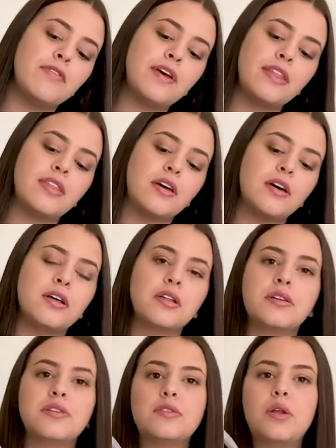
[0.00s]
of it.
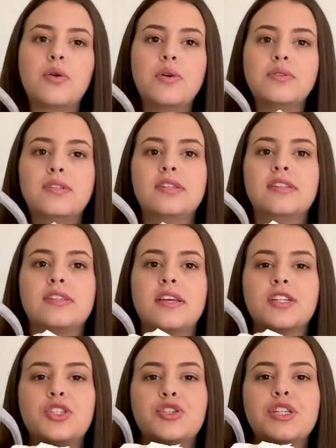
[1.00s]
The logo is this
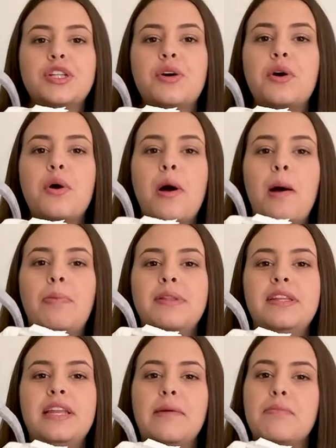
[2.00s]
like tree logo. I'll put
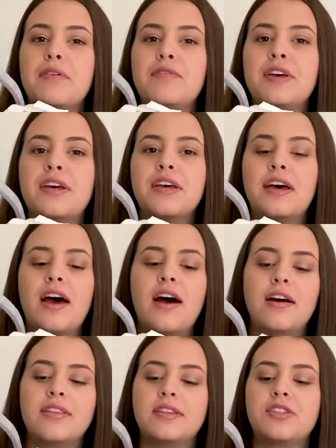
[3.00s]
the name of it on the